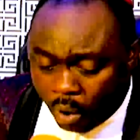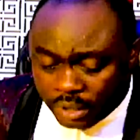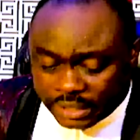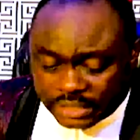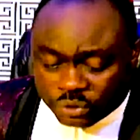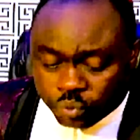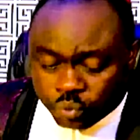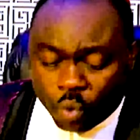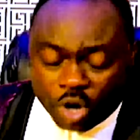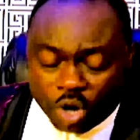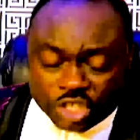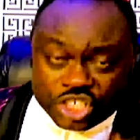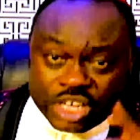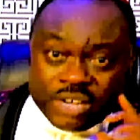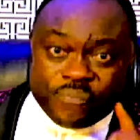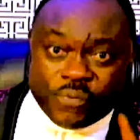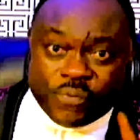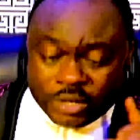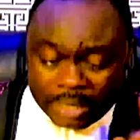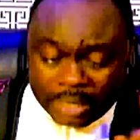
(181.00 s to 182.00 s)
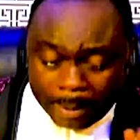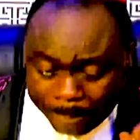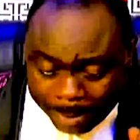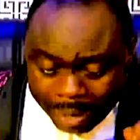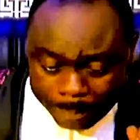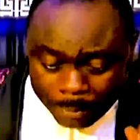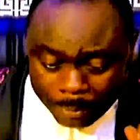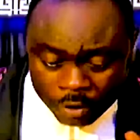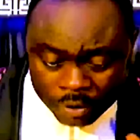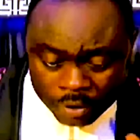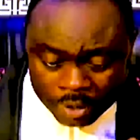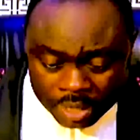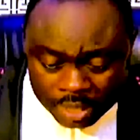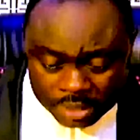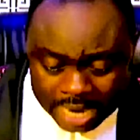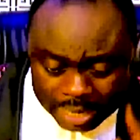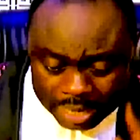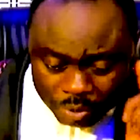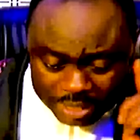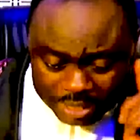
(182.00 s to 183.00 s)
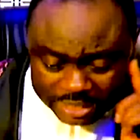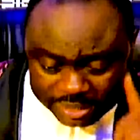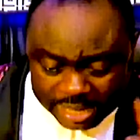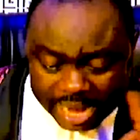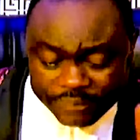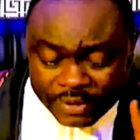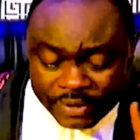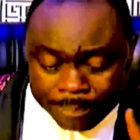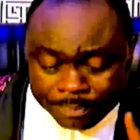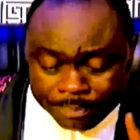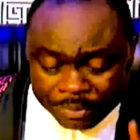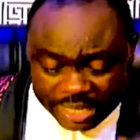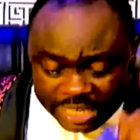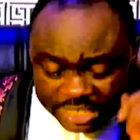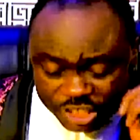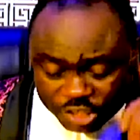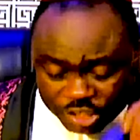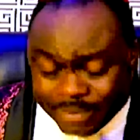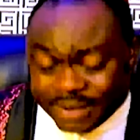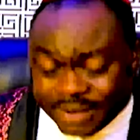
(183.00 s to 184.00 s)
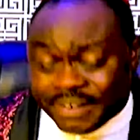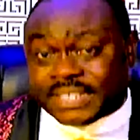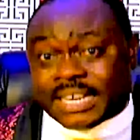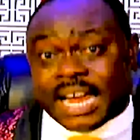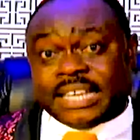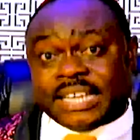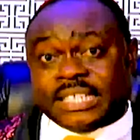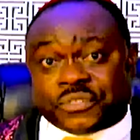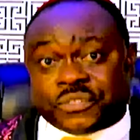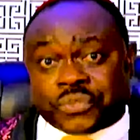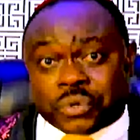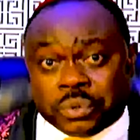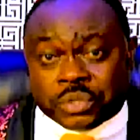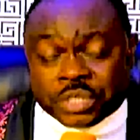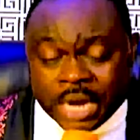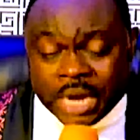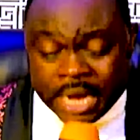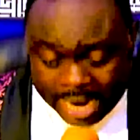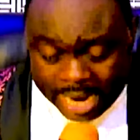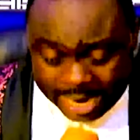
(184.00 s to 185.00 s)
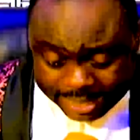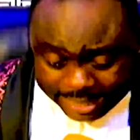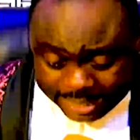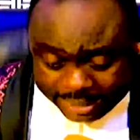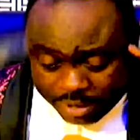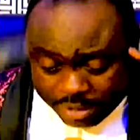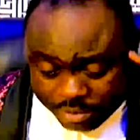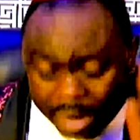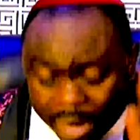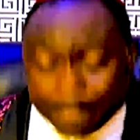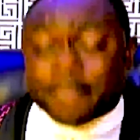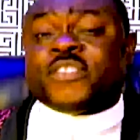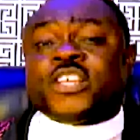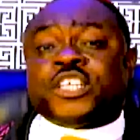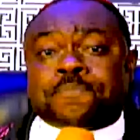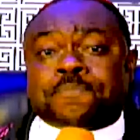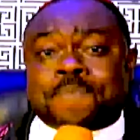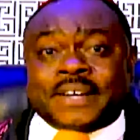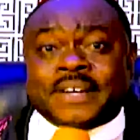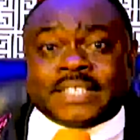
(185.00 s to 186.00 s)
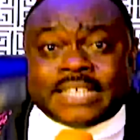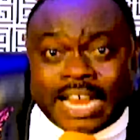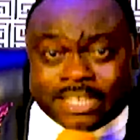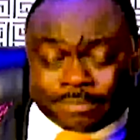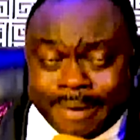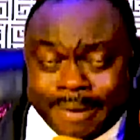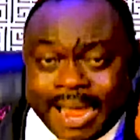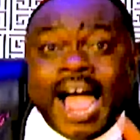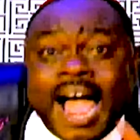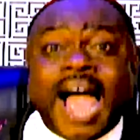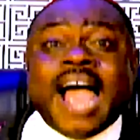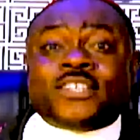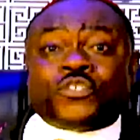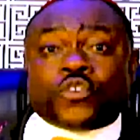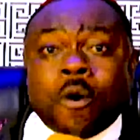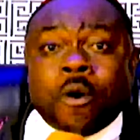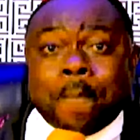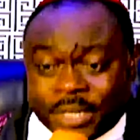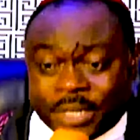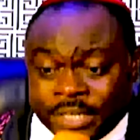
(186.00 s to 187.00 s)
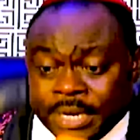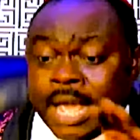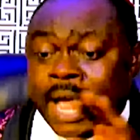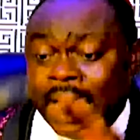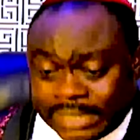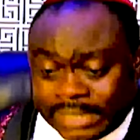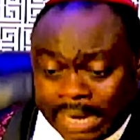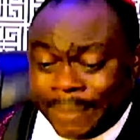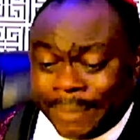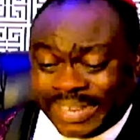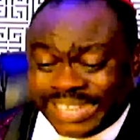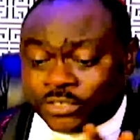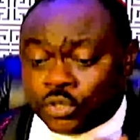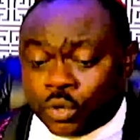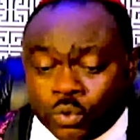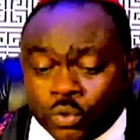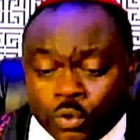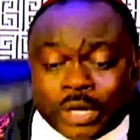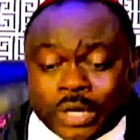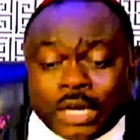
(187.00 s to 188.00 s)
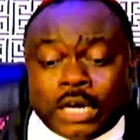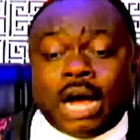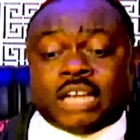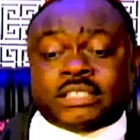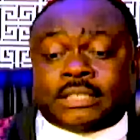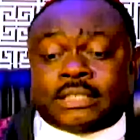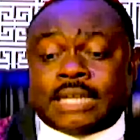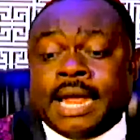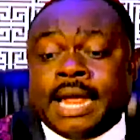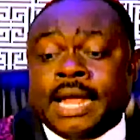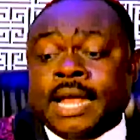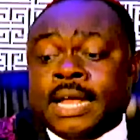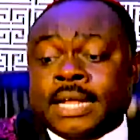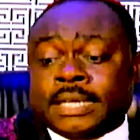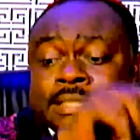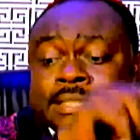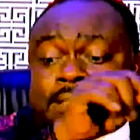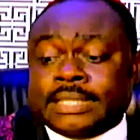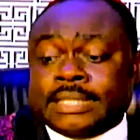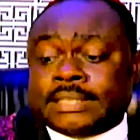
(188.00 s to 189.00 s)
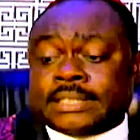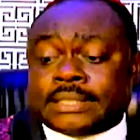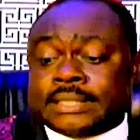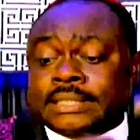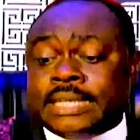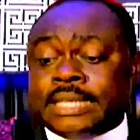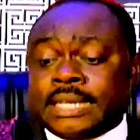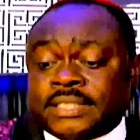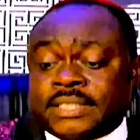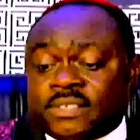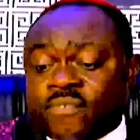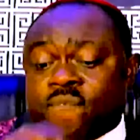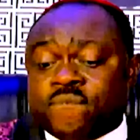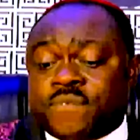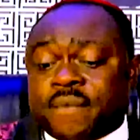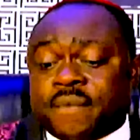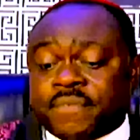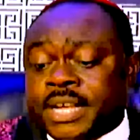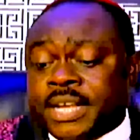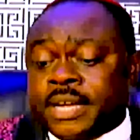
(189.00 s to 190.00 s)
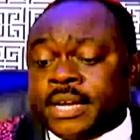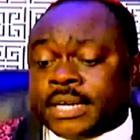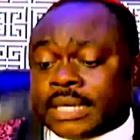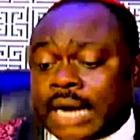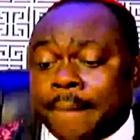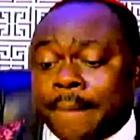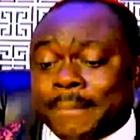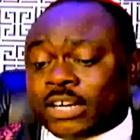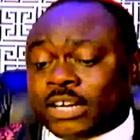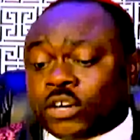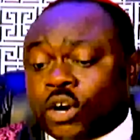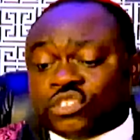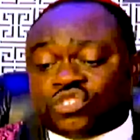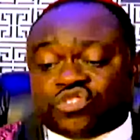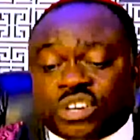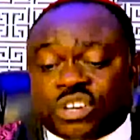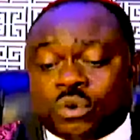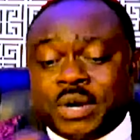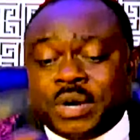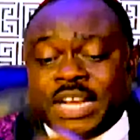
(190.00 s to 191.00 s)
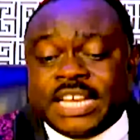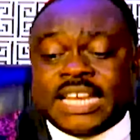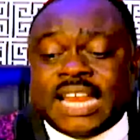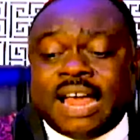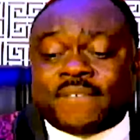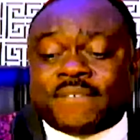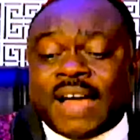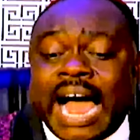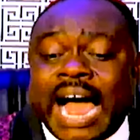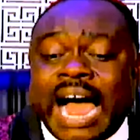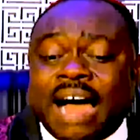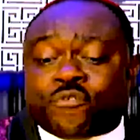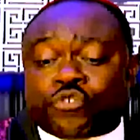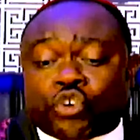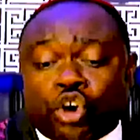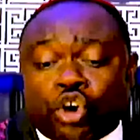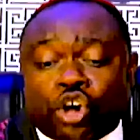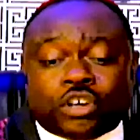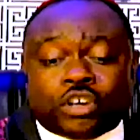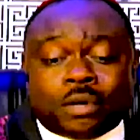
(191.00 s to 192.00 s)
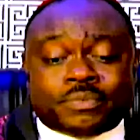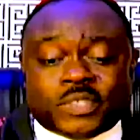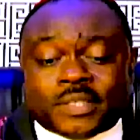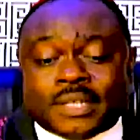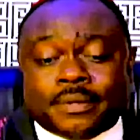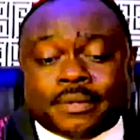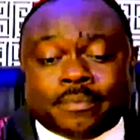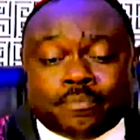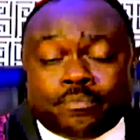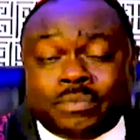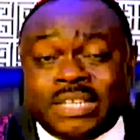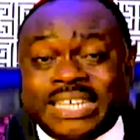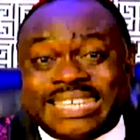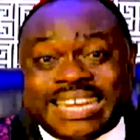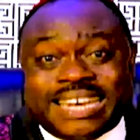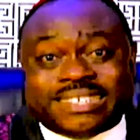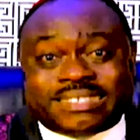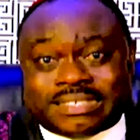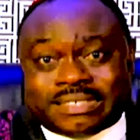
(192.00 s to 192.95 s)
watching for the people that will serve him in spirit and in truth. And in the realm of the spirit, as my eyes open and I begin to look, God say, this, this very coming country will never have corrupt leaders.